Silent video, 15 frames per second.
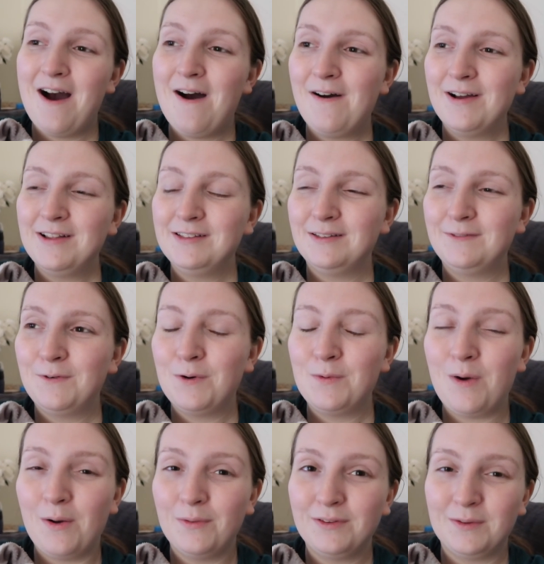I just thought
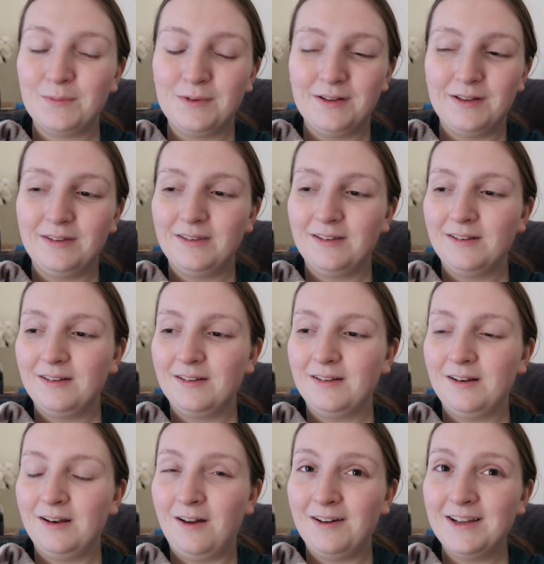whilst I was
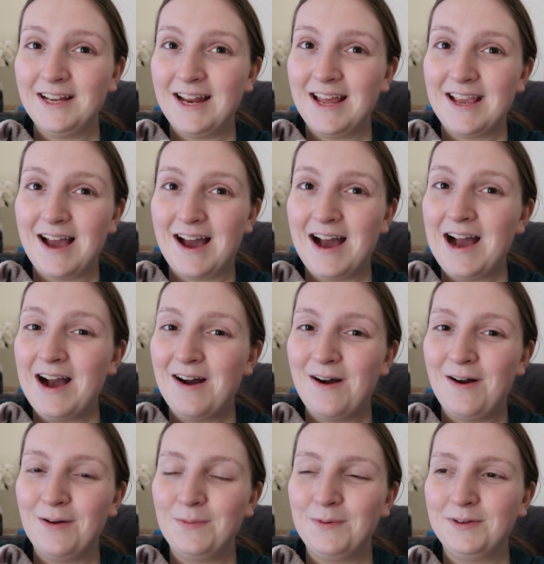lying here,
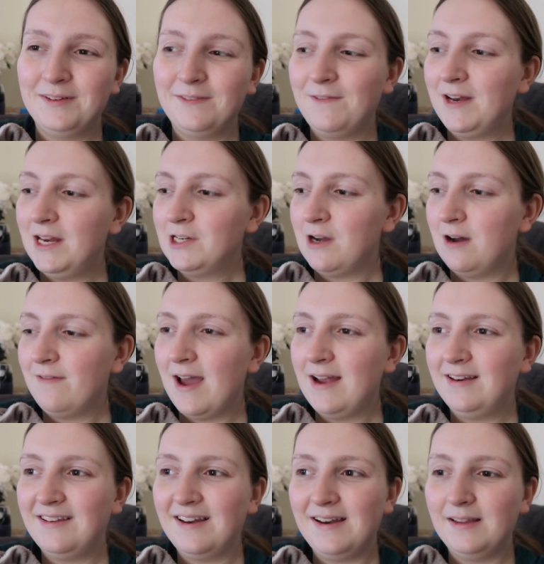I would finish off
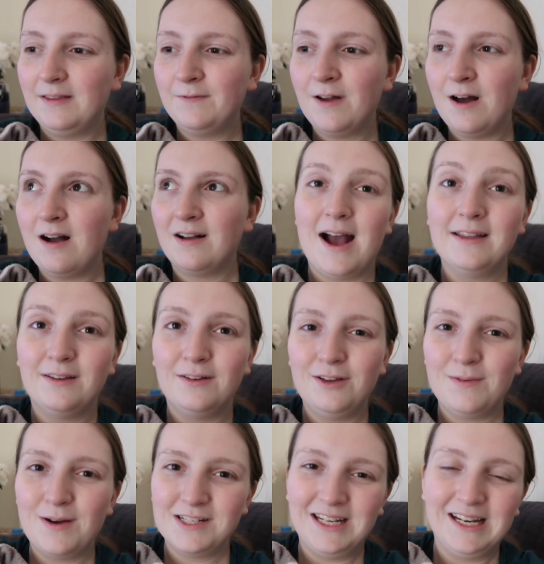editing this vlog, as I
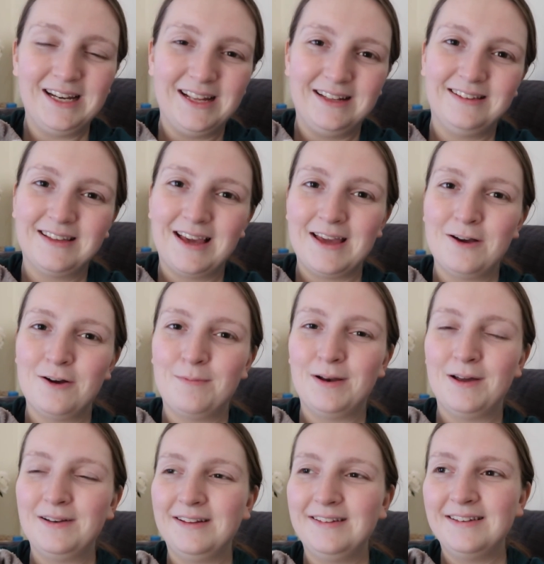do actually need to get it
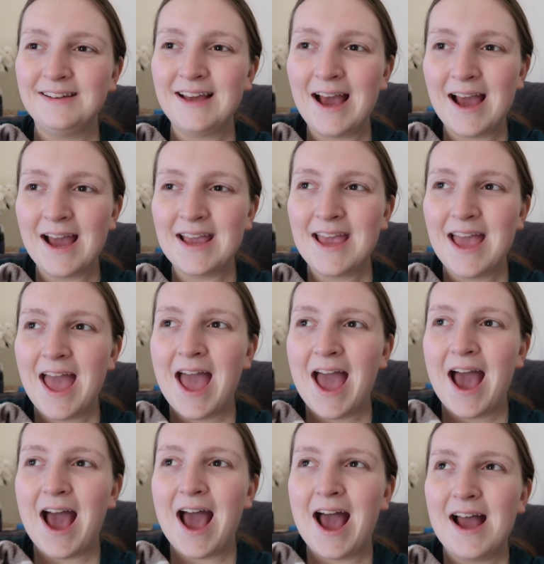uploaded today.
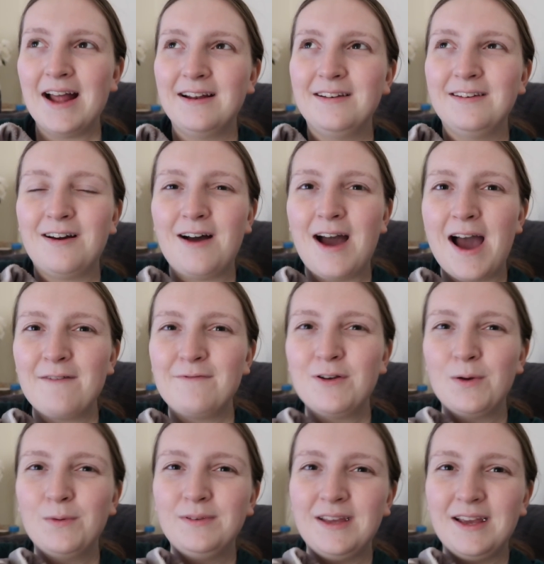And I have
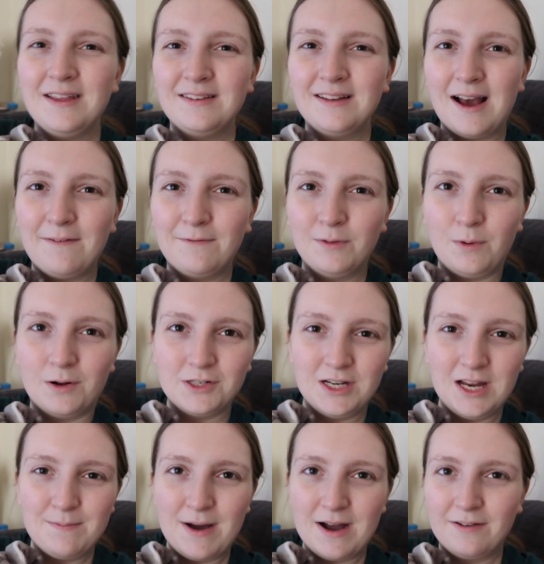noticed after
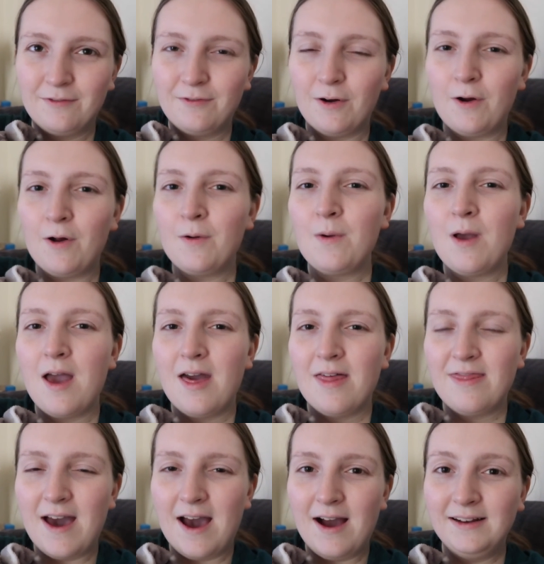watching it back through
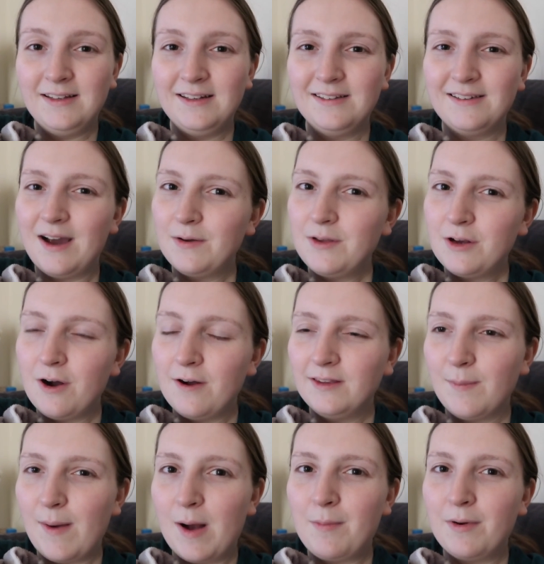that I didn't tell you guys
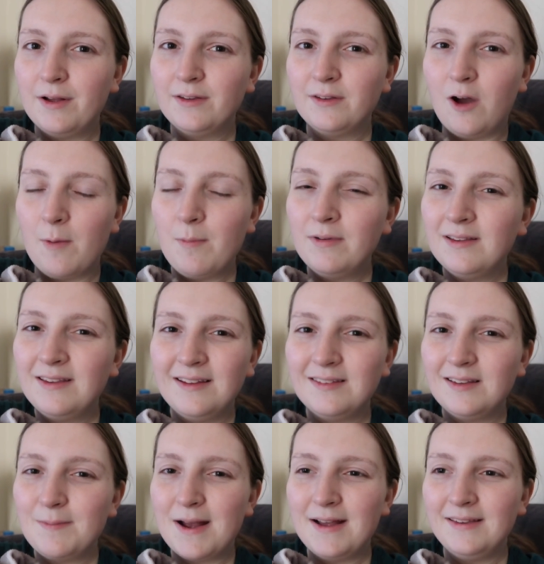about my assignments this
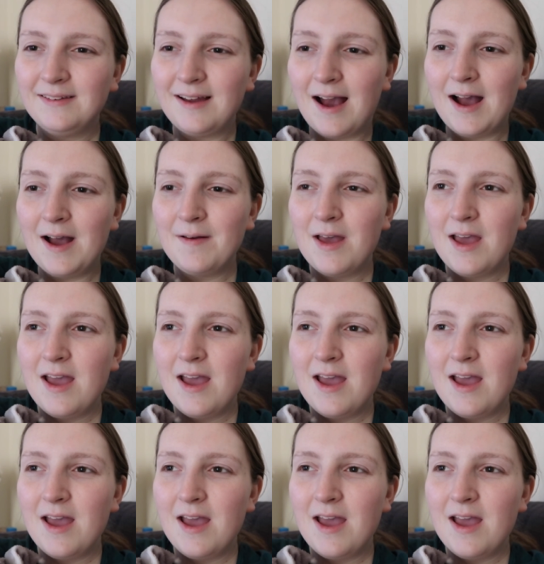semester.